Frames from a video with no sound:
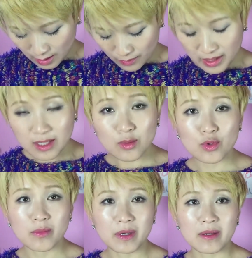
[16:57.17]
so these
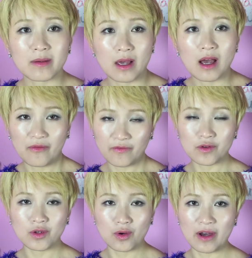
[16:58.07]
would be for
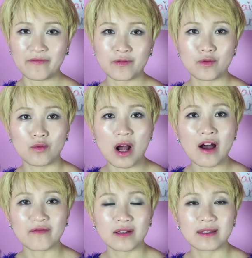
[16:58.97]
you if you're
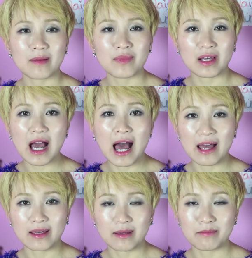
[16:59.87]
after something
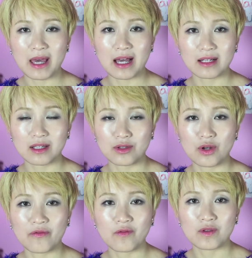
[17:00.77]
high impact, you
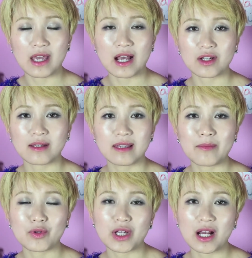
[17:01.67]
know, for the actual
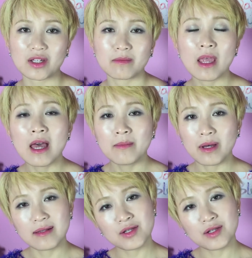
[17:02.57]
sun protection. But